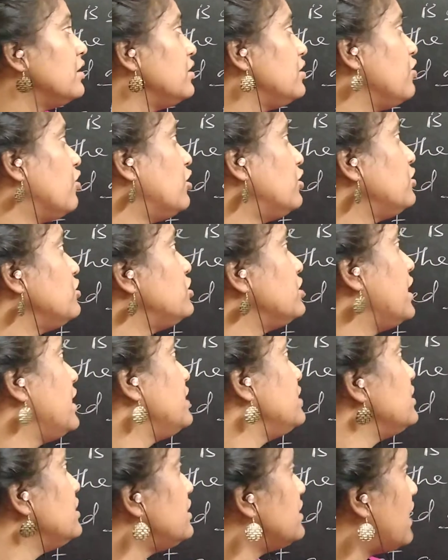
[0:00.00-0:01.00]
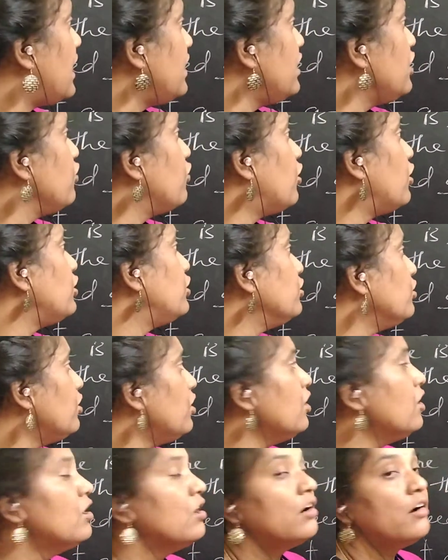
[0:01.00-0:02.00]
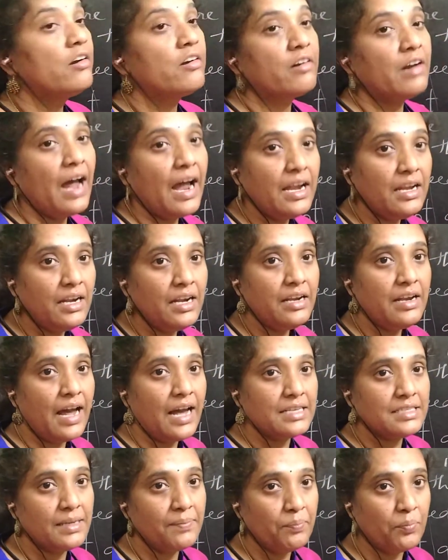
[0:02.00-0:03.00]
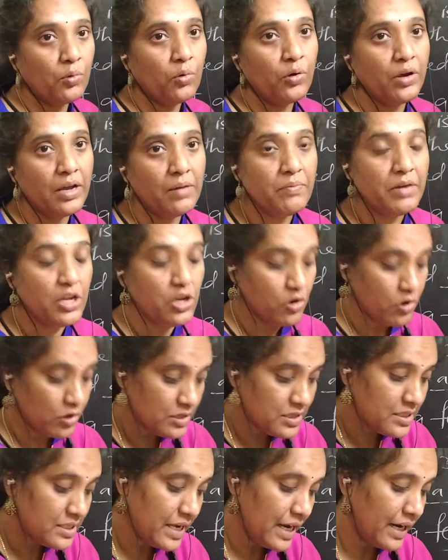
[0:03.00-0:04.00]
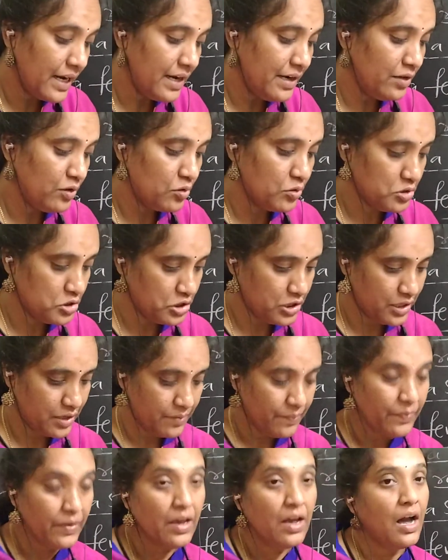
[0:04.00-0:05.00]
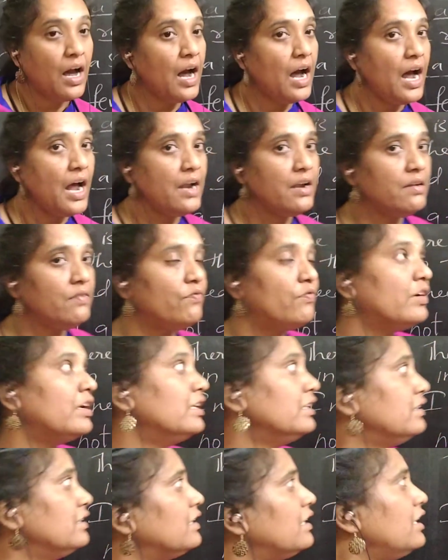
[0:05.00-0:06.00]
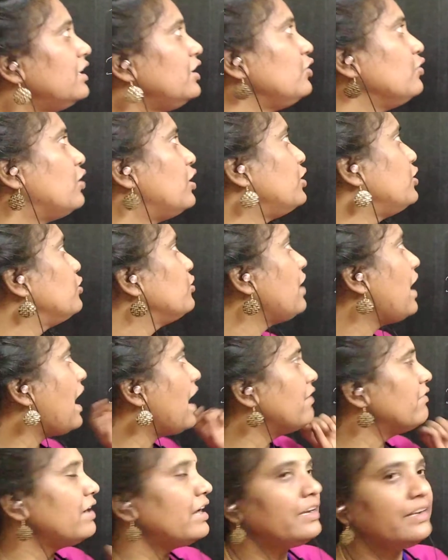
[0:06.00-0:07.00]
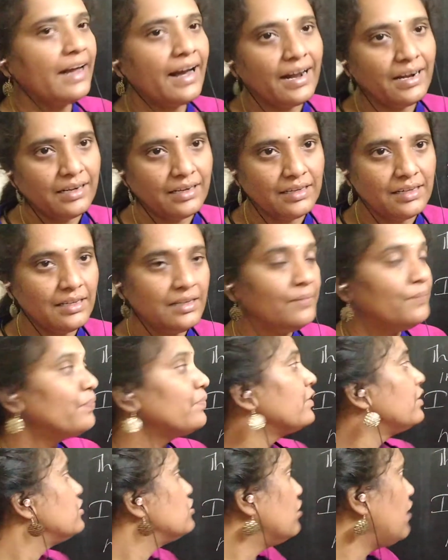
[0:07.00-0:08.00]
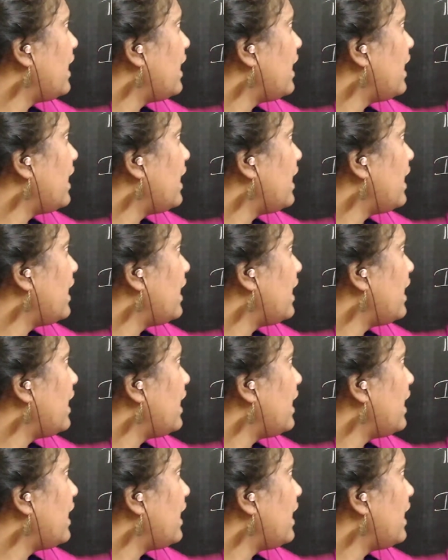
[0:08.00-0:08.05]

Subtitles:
You want to change it and you want to write it as a poem in your second question. And further, you want to have a title. So